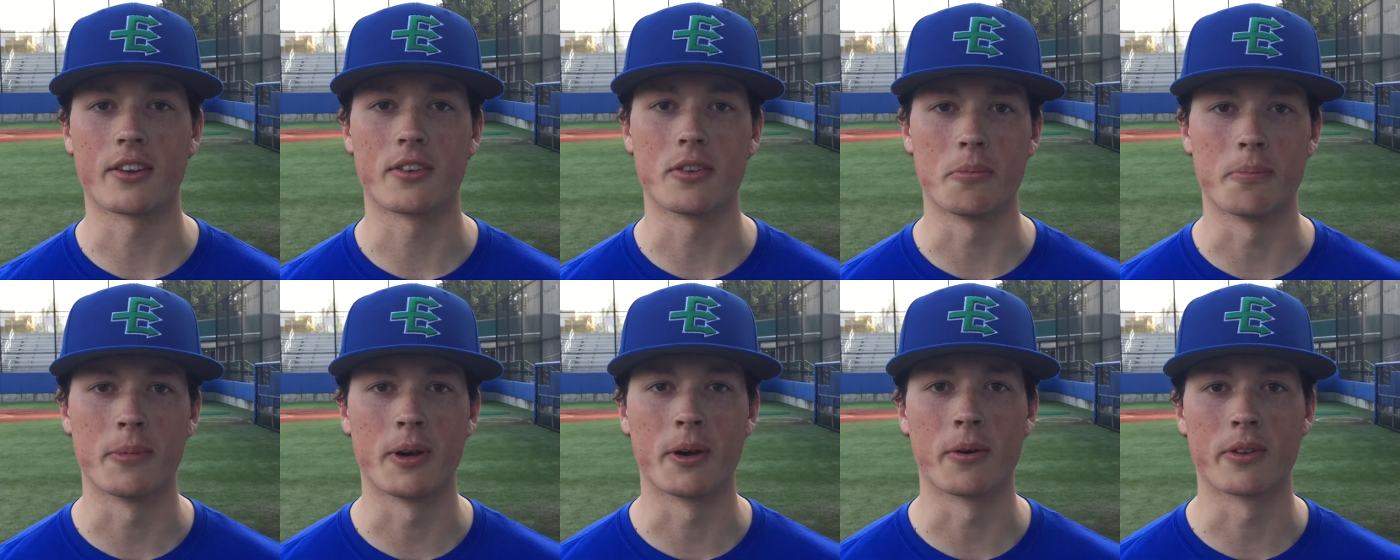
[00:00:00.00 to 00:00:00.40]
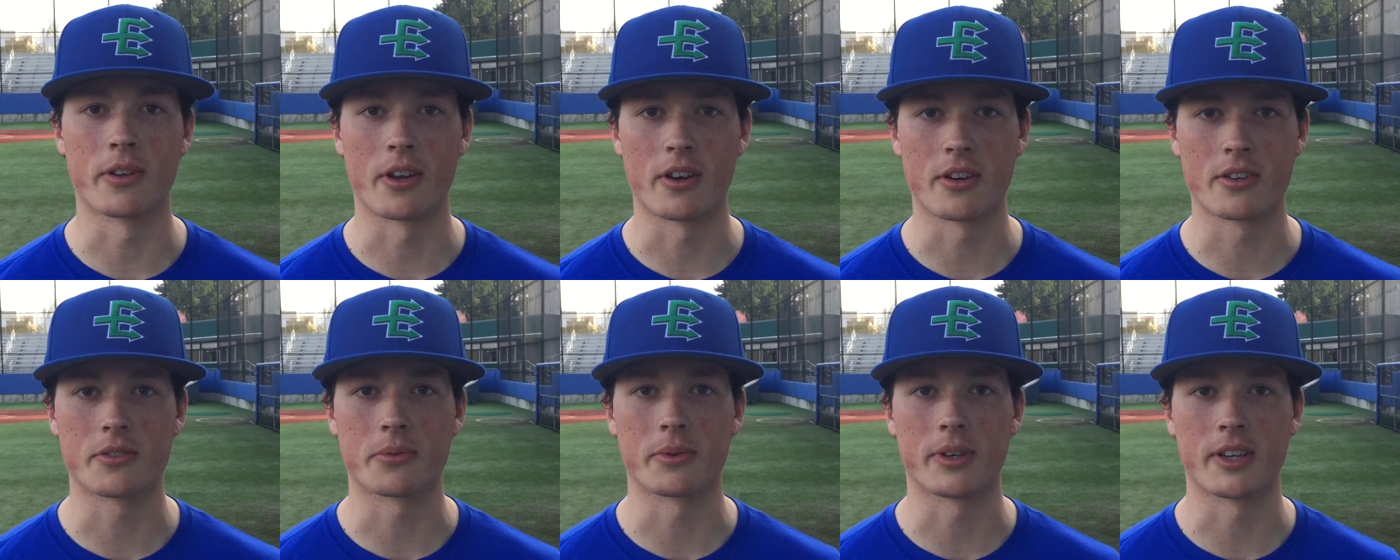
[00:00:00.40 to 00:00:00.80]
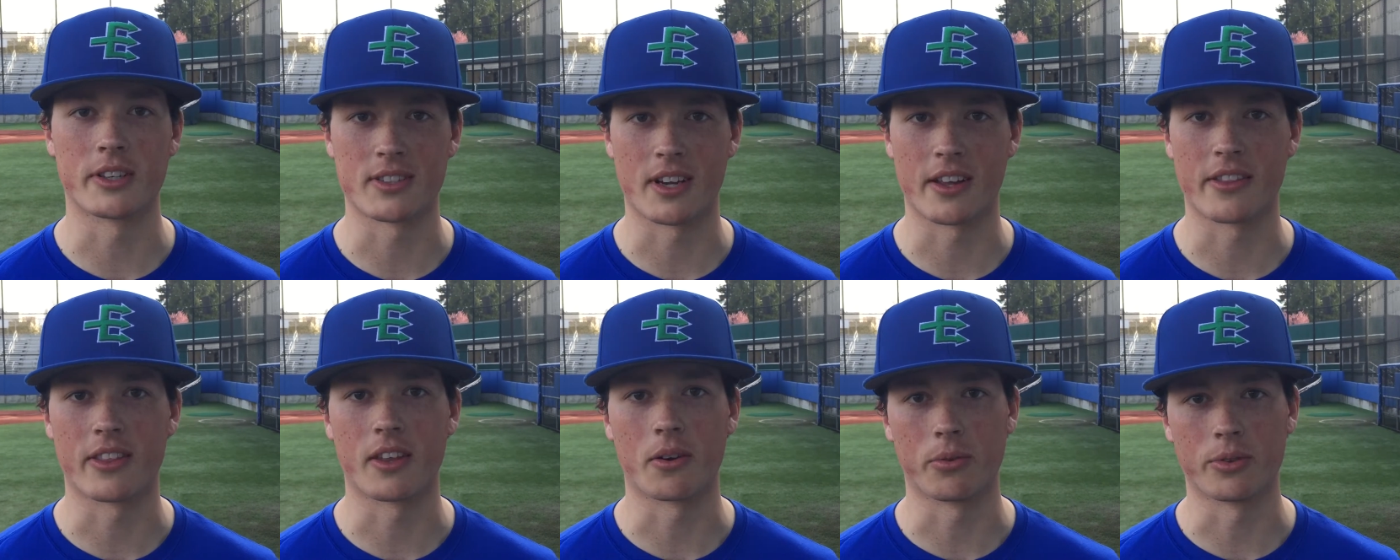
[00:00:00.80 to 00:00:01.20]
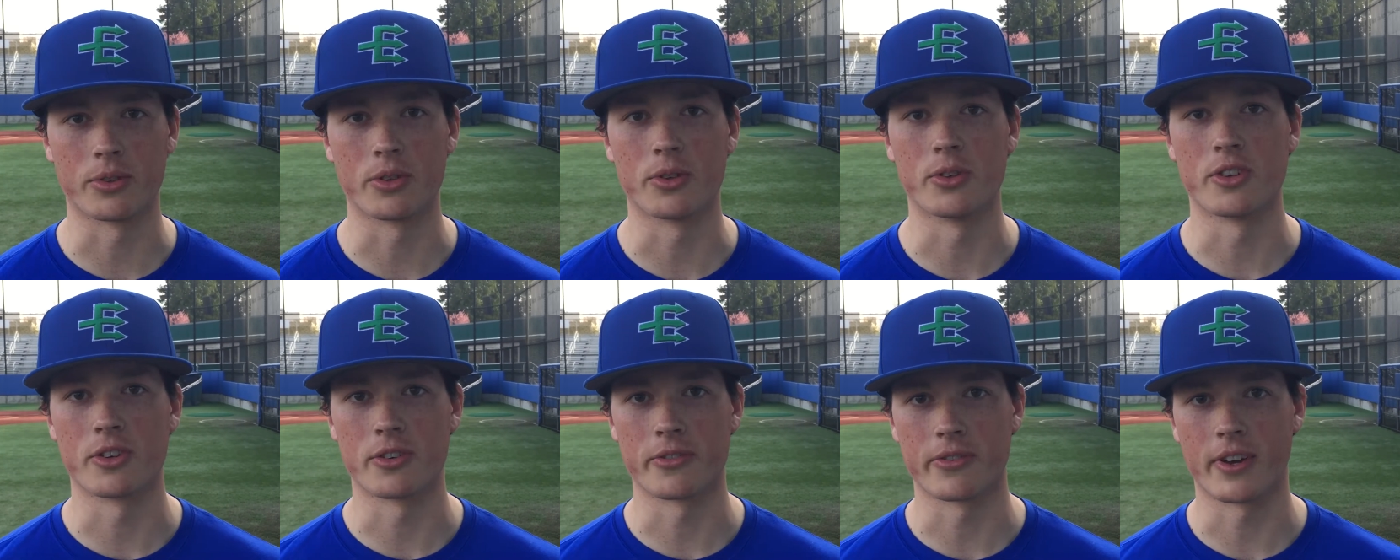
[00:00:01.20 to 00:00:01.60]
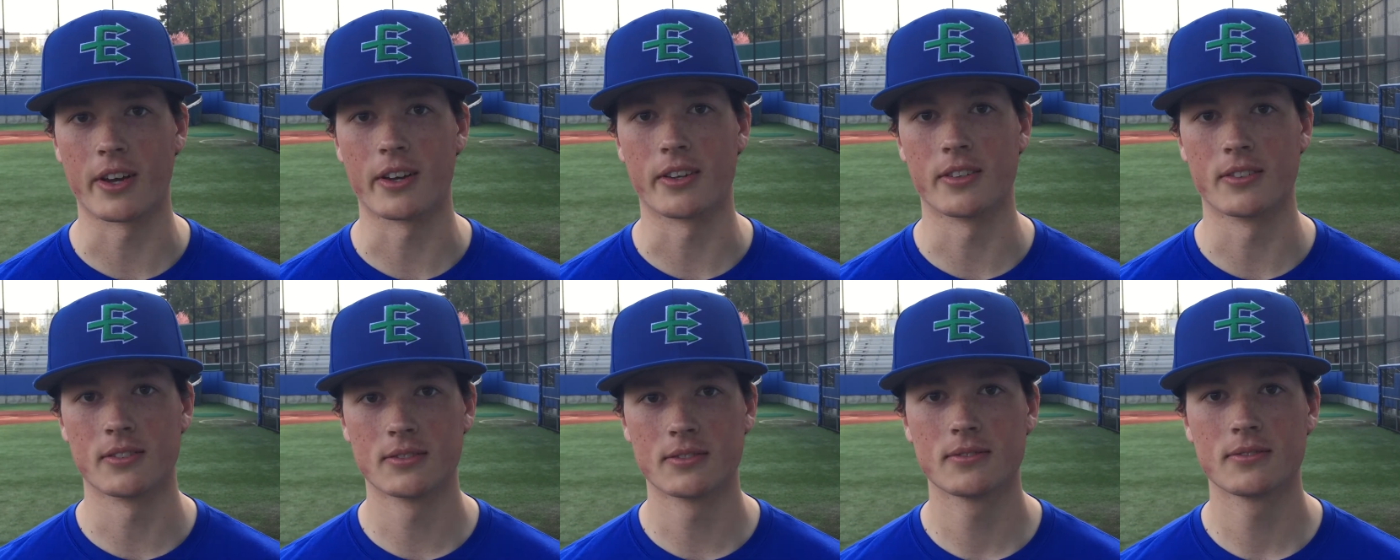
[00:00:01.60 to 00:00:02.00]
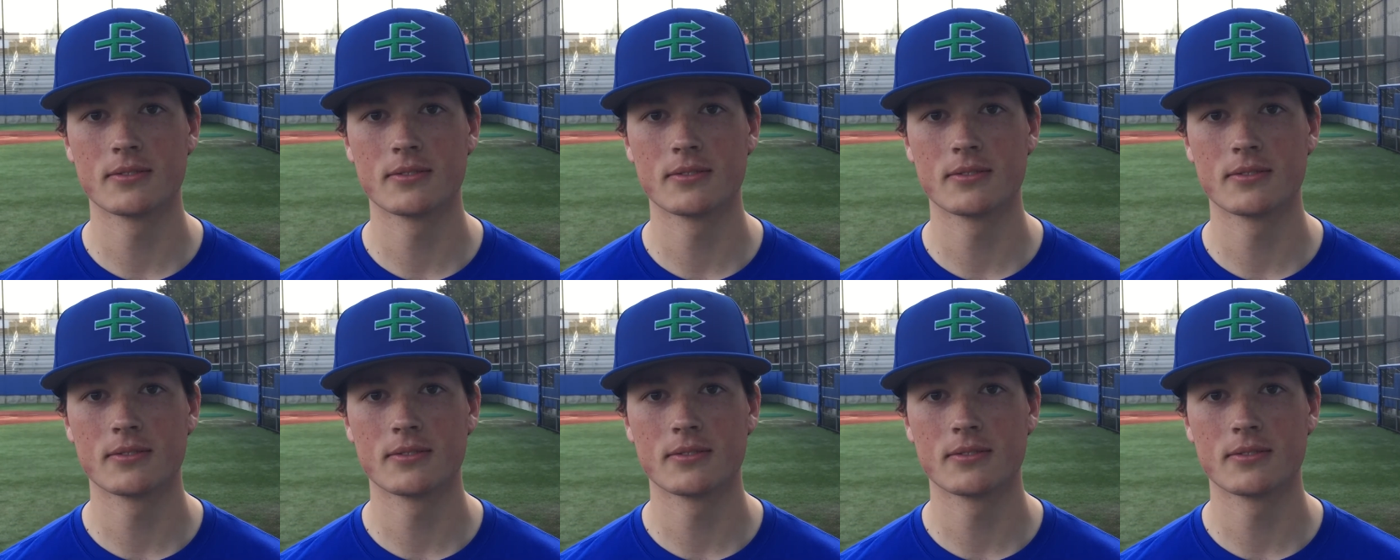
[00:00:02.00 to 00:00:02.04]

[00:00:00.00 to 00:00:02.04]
to get too big with our swings, and I think we'll do just fine.